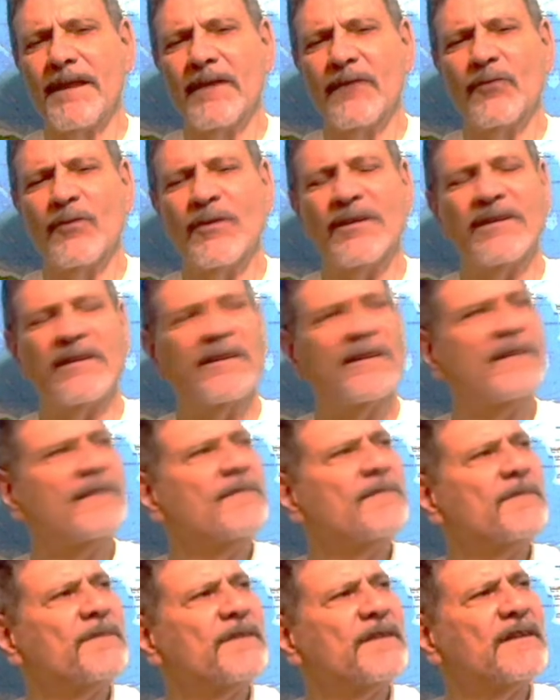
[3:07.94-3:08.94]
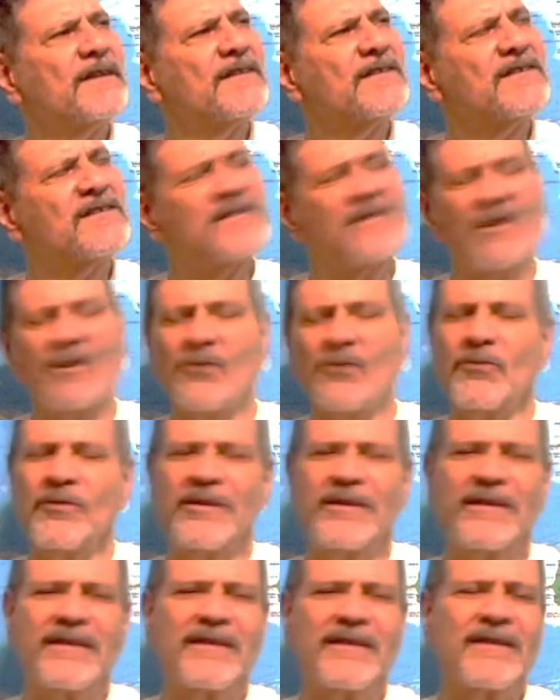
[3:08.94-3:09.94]
Well, the concern
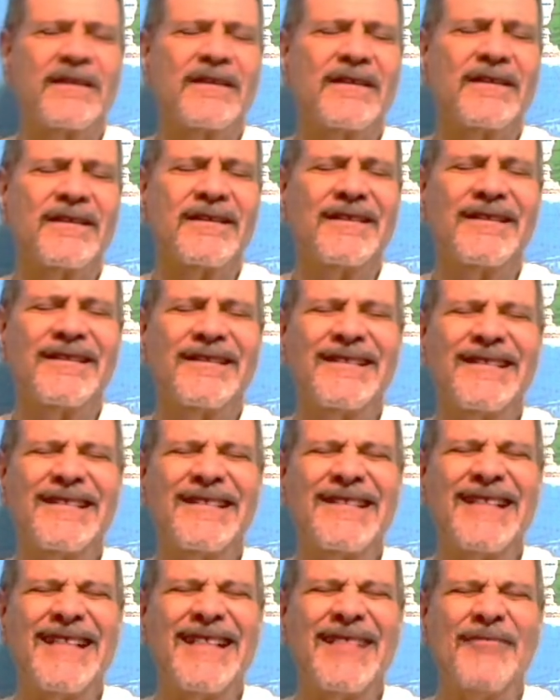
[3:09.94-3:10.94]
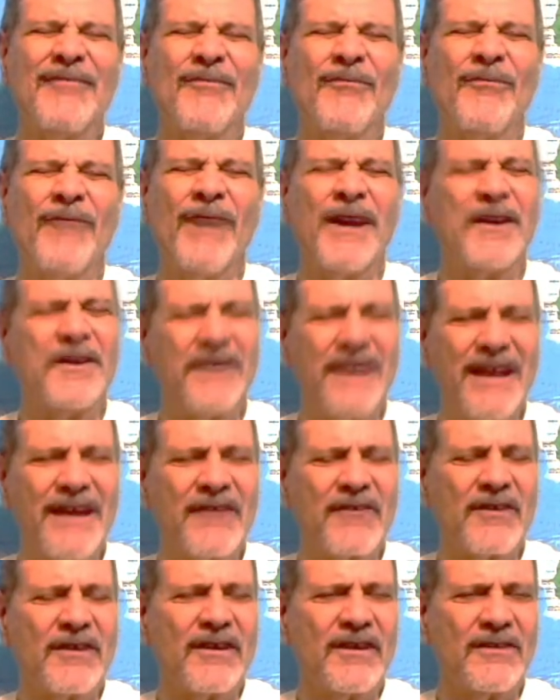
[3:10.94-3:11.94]
with modern
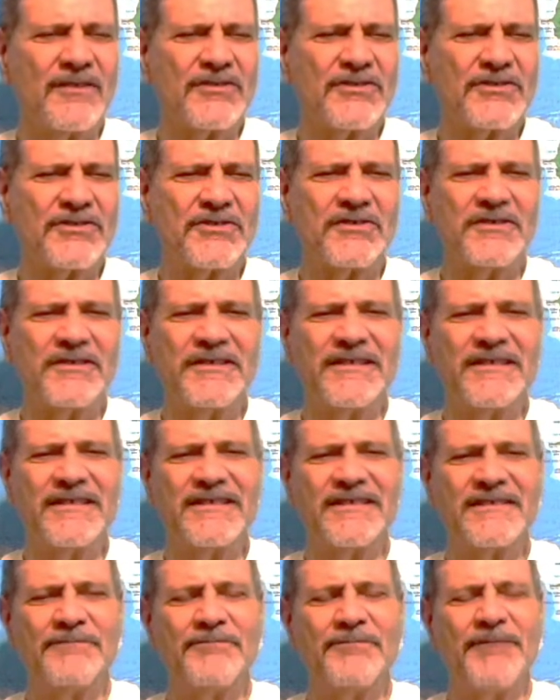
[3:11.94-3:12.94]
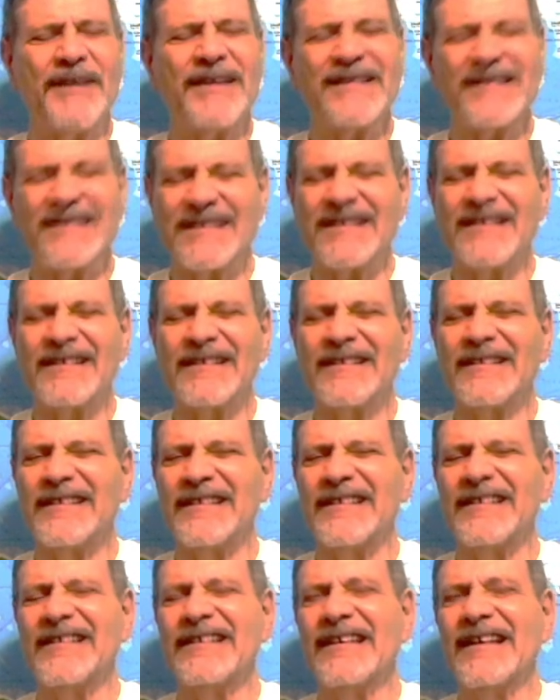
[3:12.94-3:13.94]
agriculture is
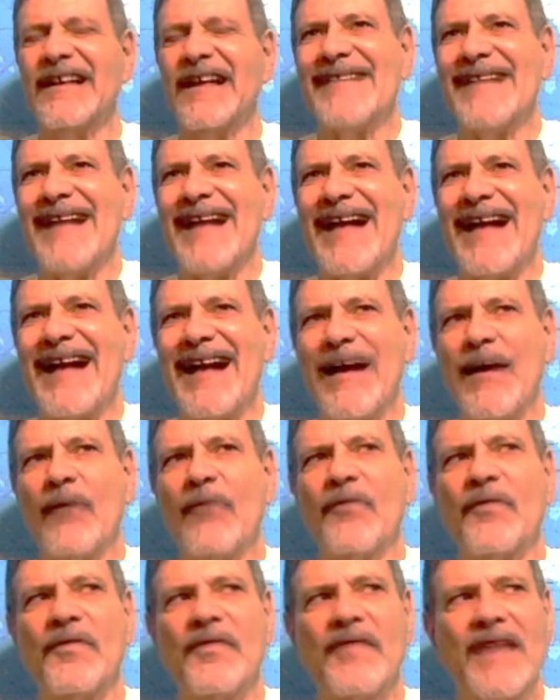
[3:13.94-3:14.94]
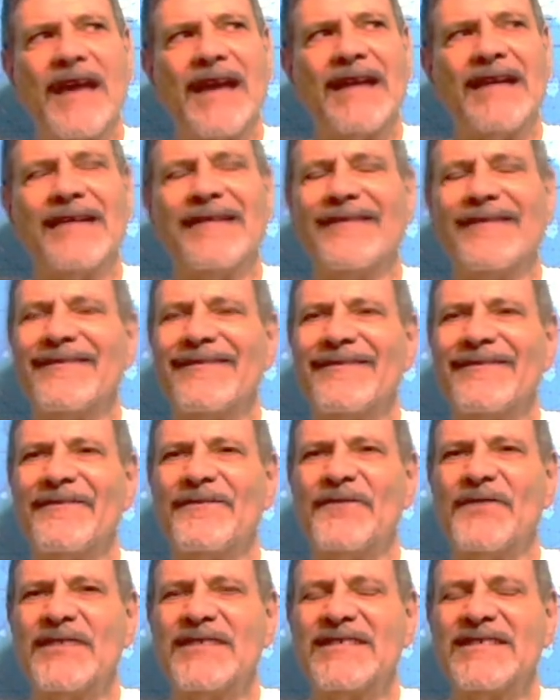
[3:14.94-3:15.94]
basically how that
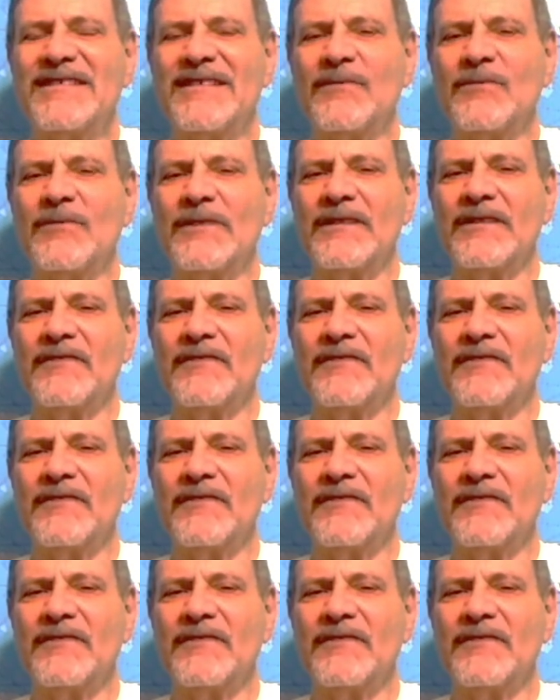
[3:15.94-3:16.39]
fits in with the